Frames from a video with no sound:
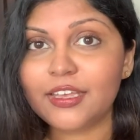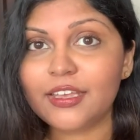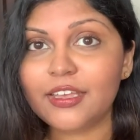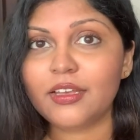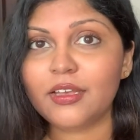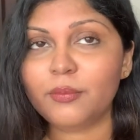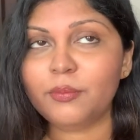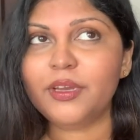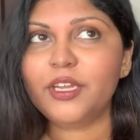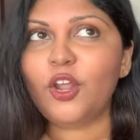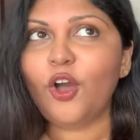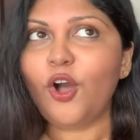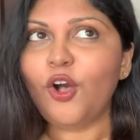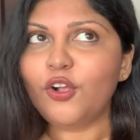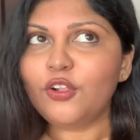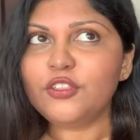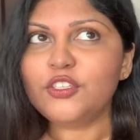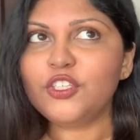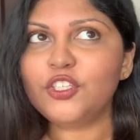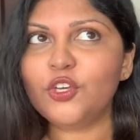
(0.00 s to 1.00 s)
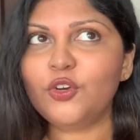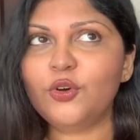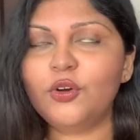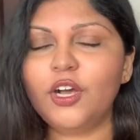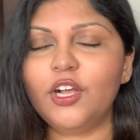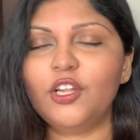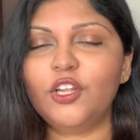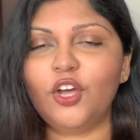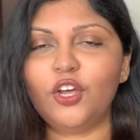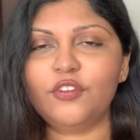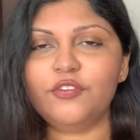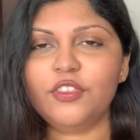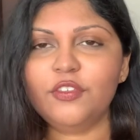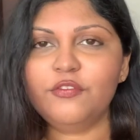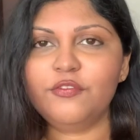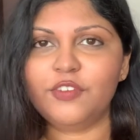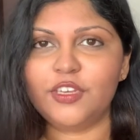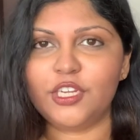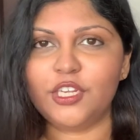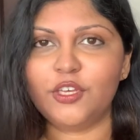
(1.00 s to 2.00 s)
But also, a lot of the
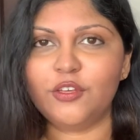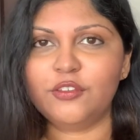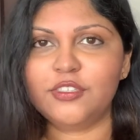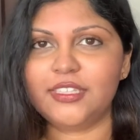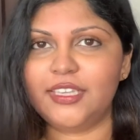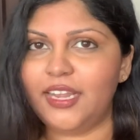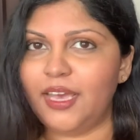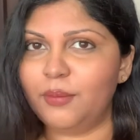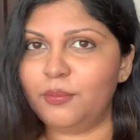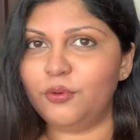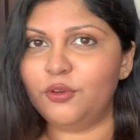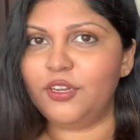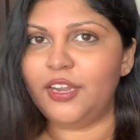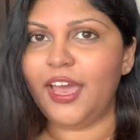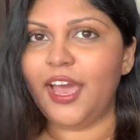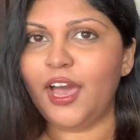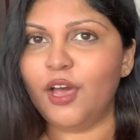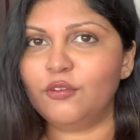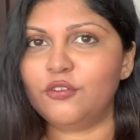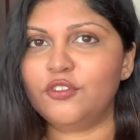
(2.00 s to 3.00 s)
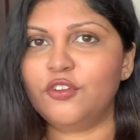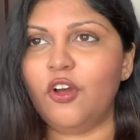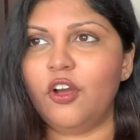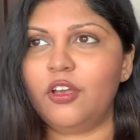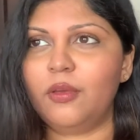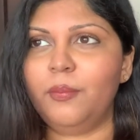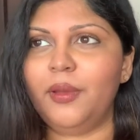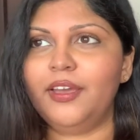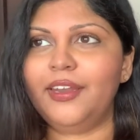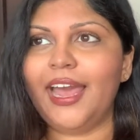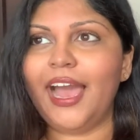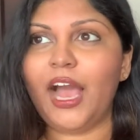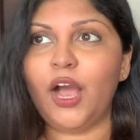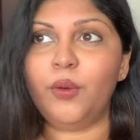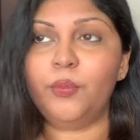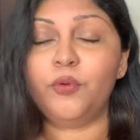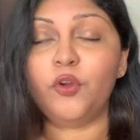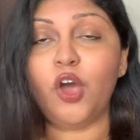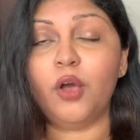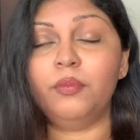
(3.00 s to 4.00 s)
videos that I put out talk about how
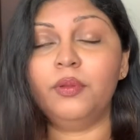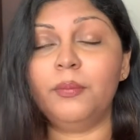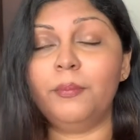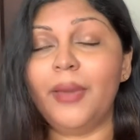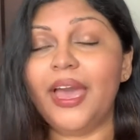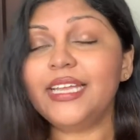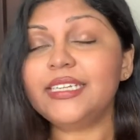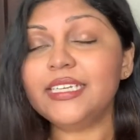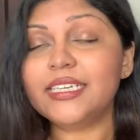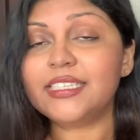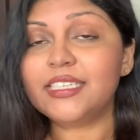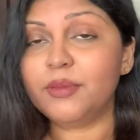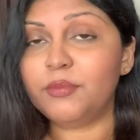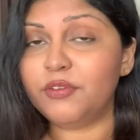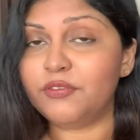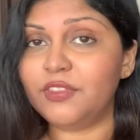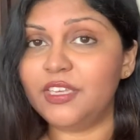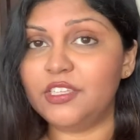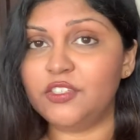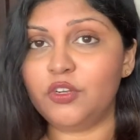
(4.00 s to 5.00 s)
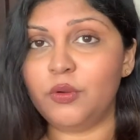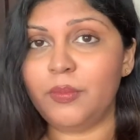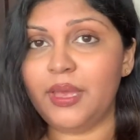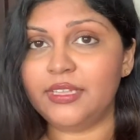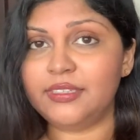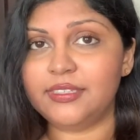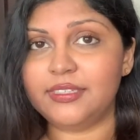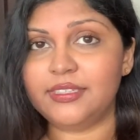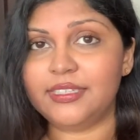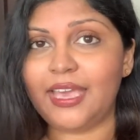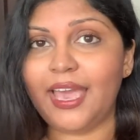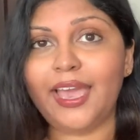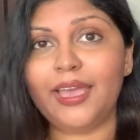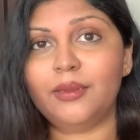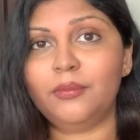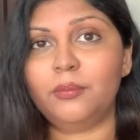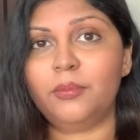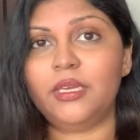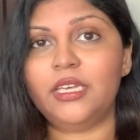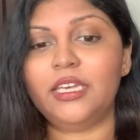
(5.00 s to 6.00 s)
problematic some of these romances
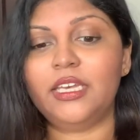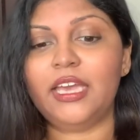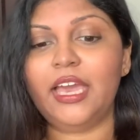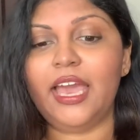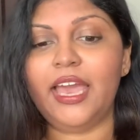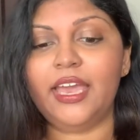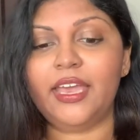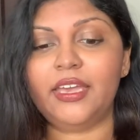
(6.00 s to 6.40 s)
can be